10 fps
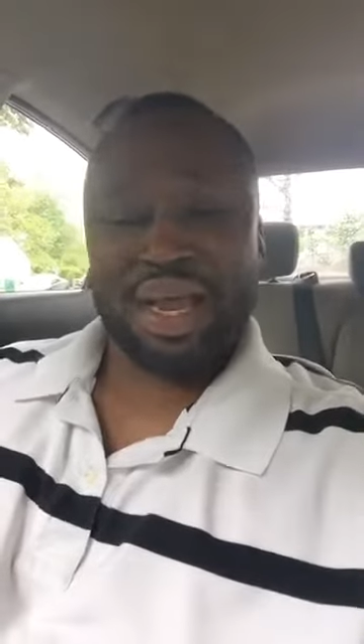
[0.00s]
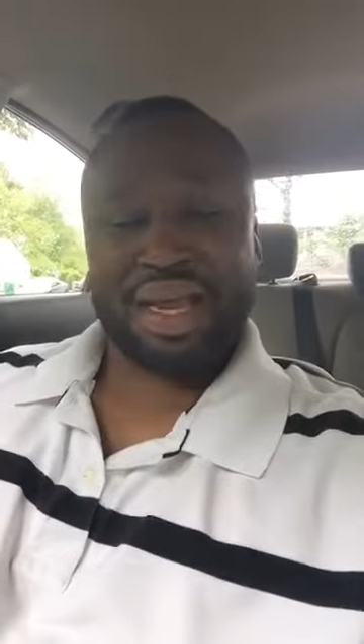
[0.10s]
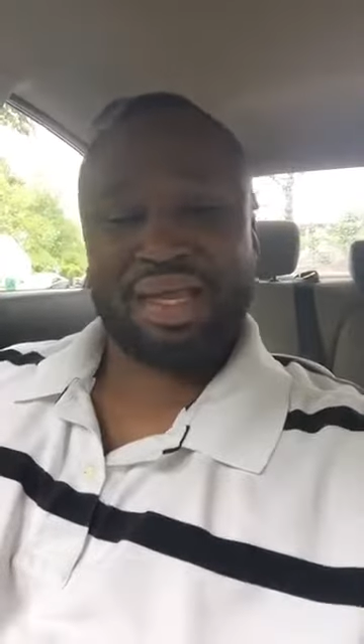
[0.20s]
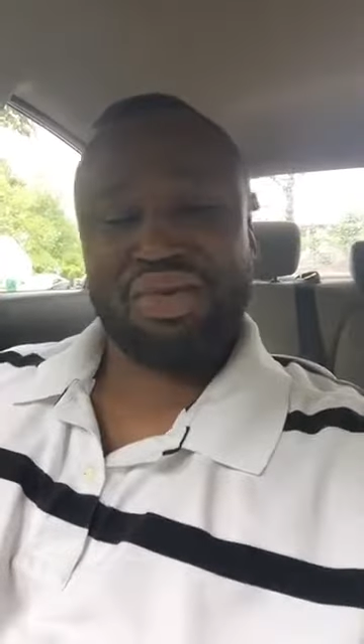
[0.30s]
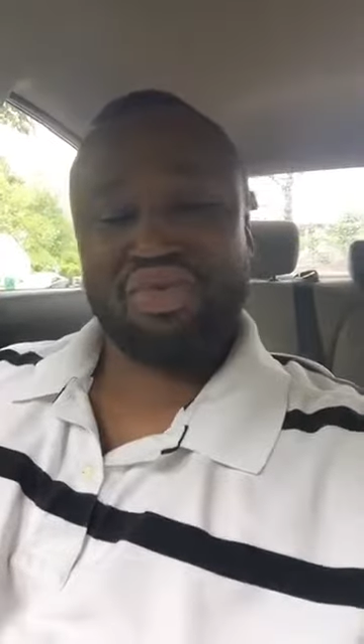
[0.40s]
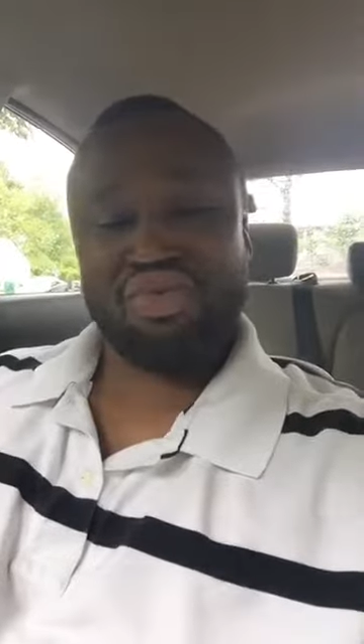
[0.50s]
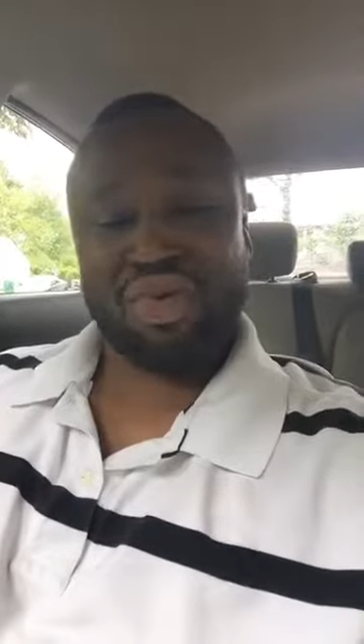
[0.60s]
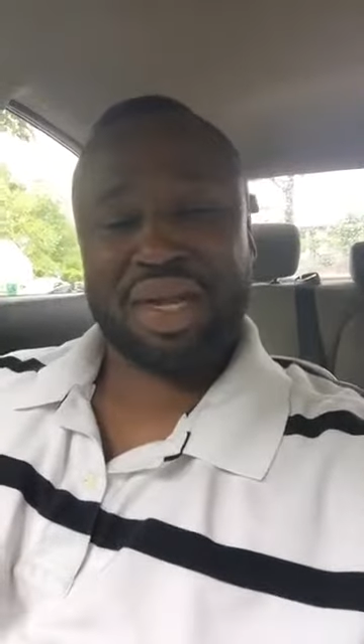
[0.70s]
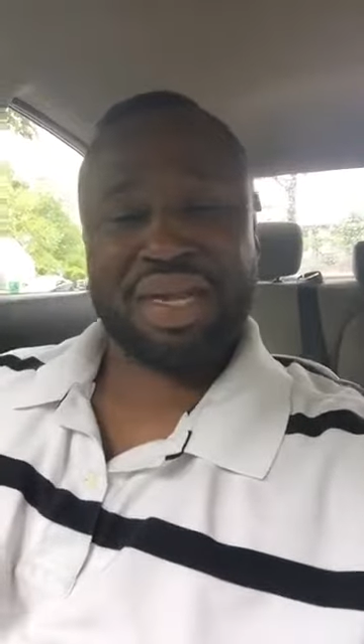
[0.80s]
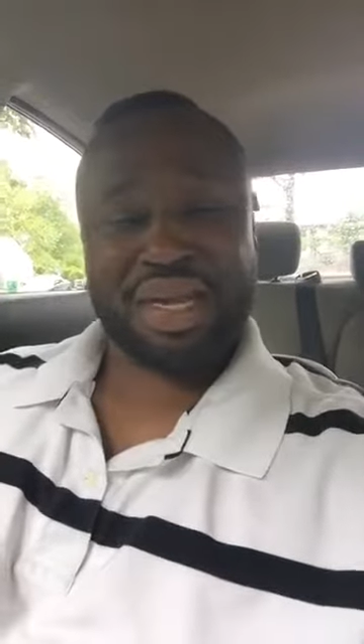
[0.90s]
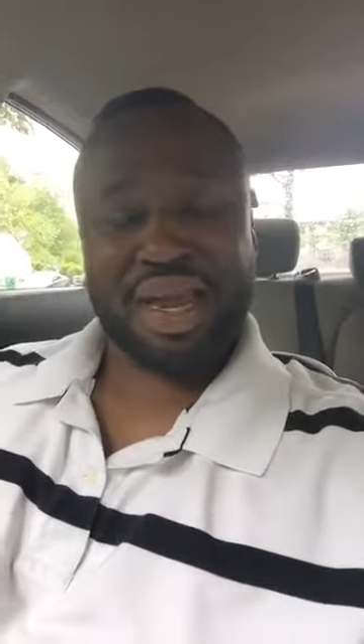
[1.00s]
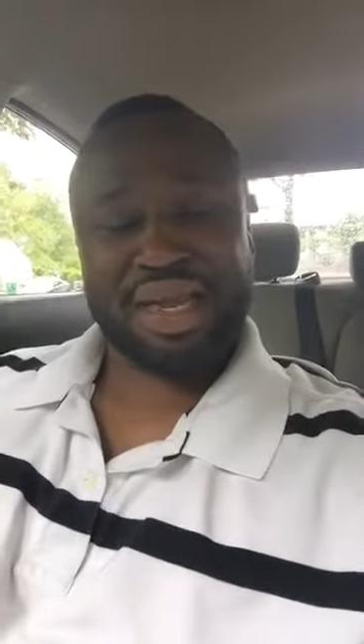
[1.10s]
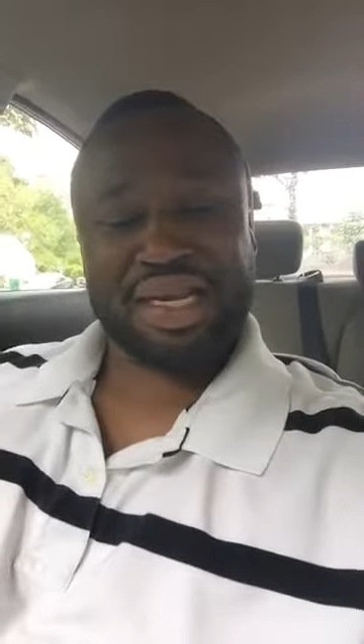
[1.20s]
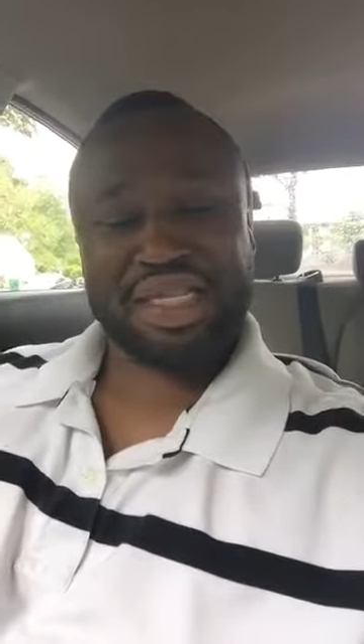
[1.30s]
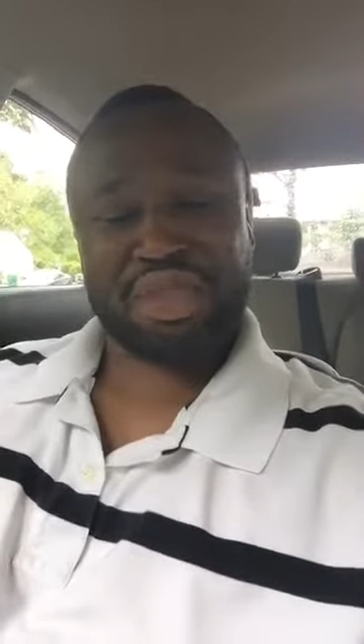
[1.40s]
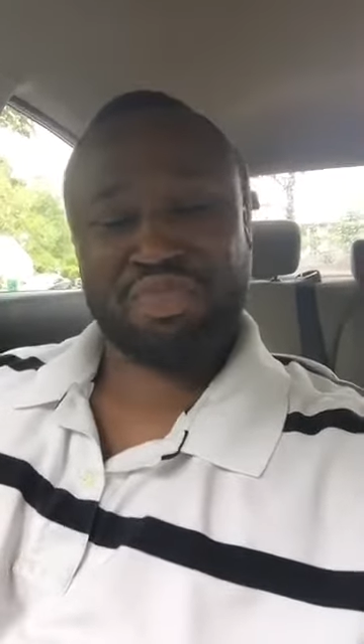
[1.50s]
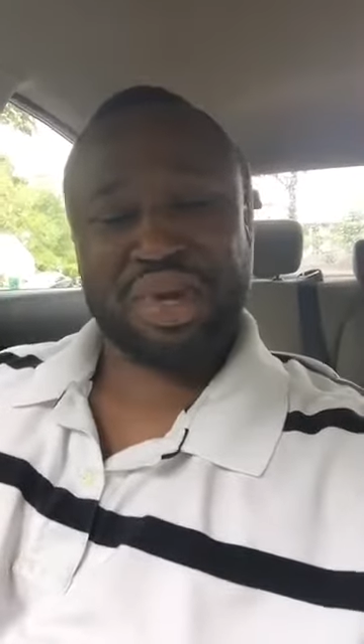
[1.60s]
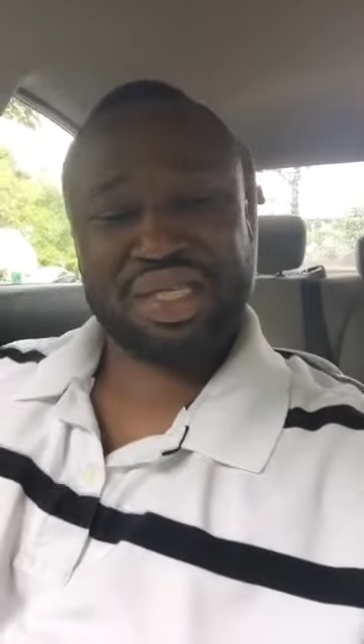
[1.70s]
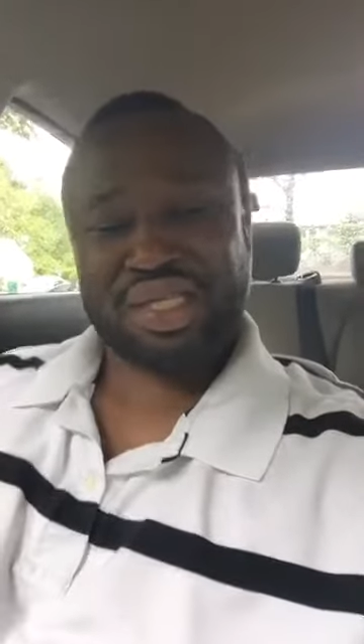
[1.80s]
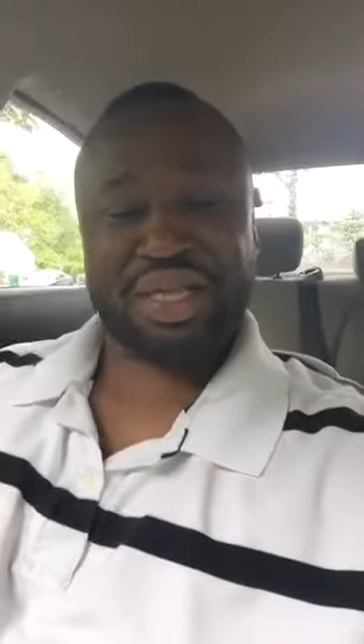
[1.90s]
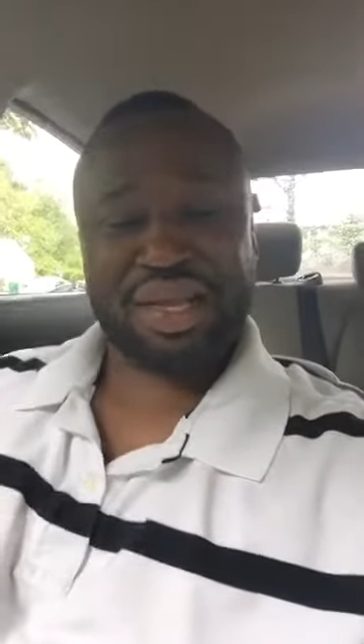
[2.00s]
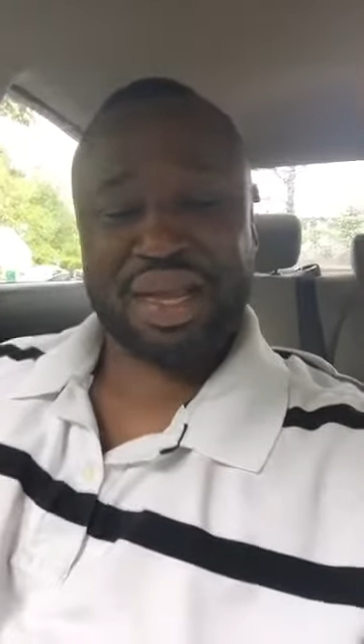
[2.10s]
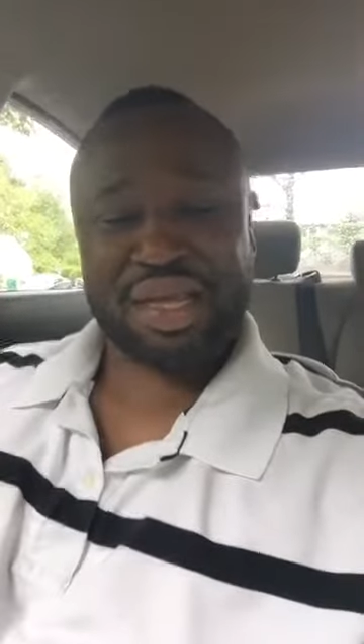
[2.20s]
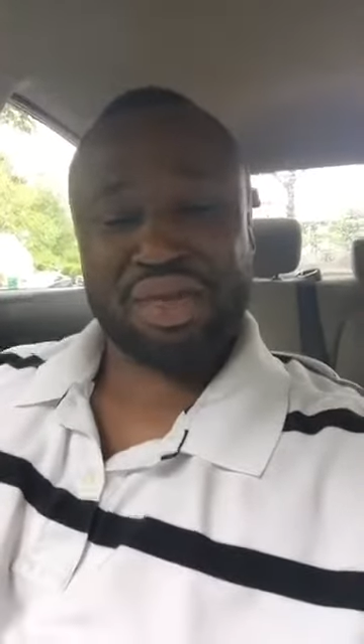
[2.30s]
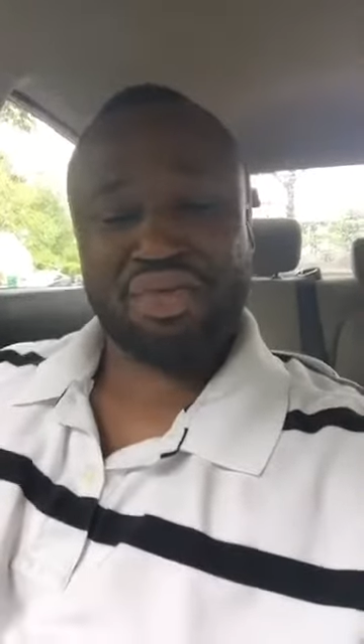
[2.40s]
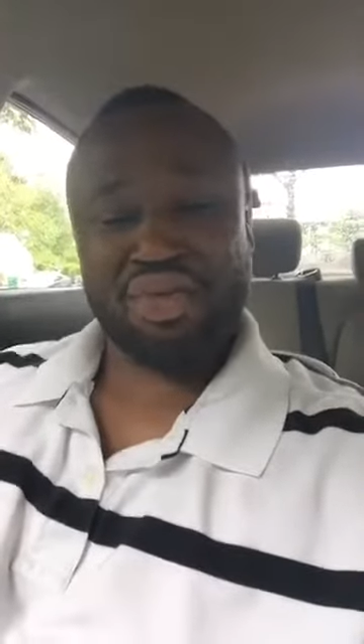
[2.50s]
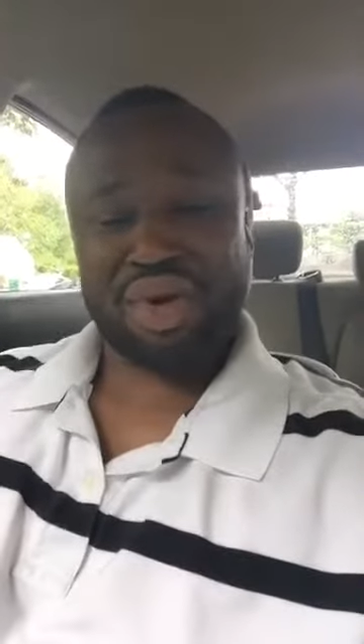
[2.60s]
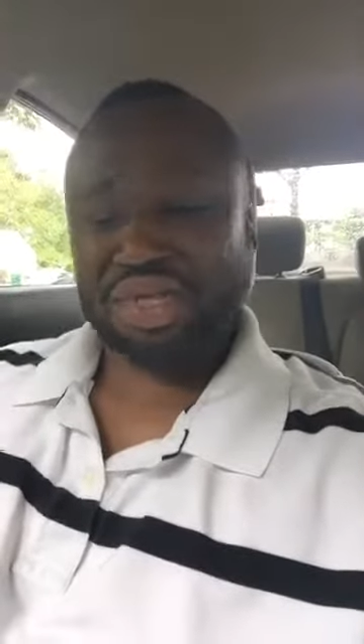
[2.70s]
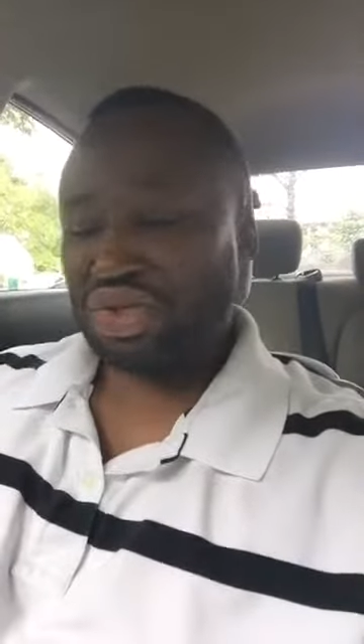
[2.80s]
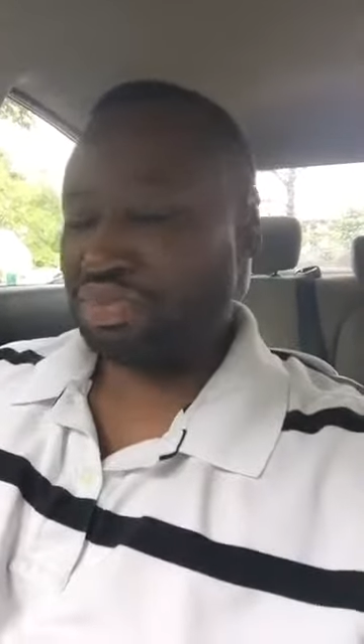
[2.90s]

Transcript: and you really can't express it like you want to.